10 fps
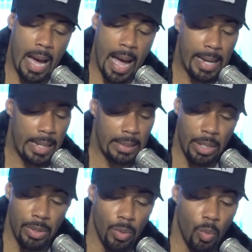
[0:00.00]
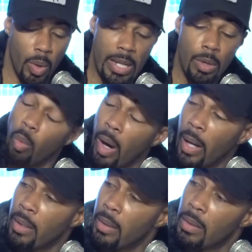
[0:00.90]
I got to tell you, when he
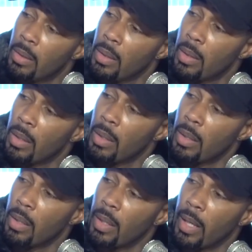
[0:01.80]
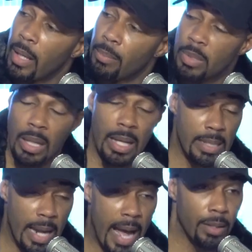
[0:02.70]
won, and particularly
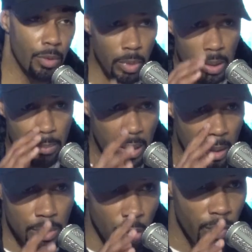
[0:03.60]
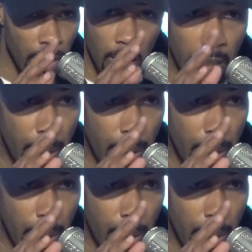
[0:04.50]
as an actor, really being observant and looking